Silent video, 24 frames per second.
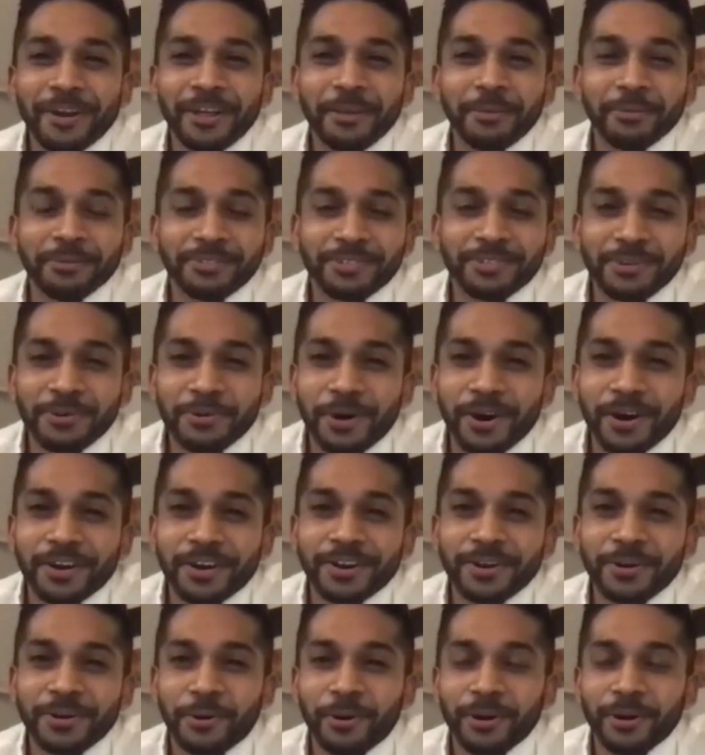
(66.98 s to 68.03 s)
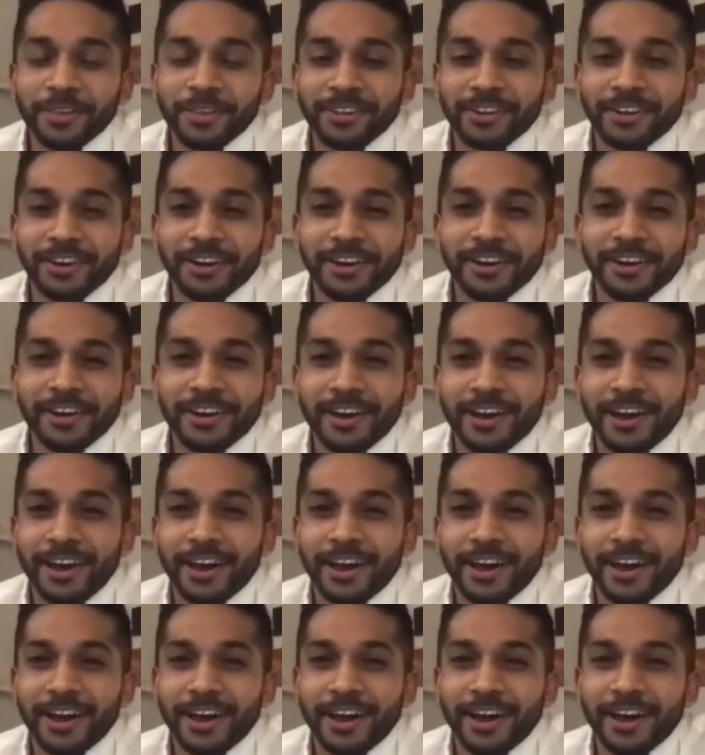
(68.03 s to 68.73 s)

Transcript: name is Nuwan Wardhana.